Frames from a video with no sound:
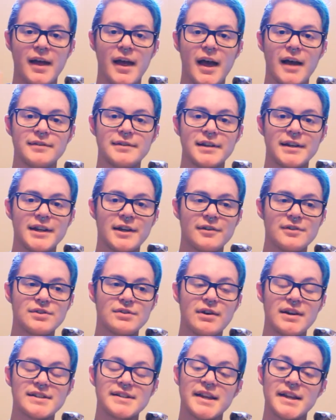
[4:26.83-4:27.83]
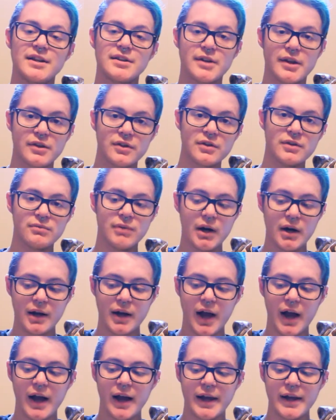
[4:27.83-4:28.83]
And then he also has another rock
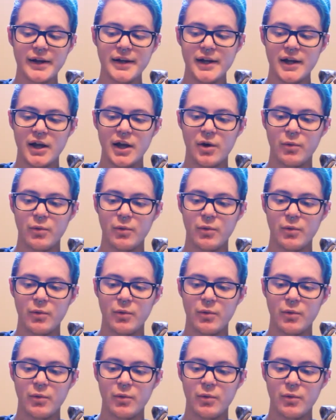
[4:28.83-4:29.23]
hide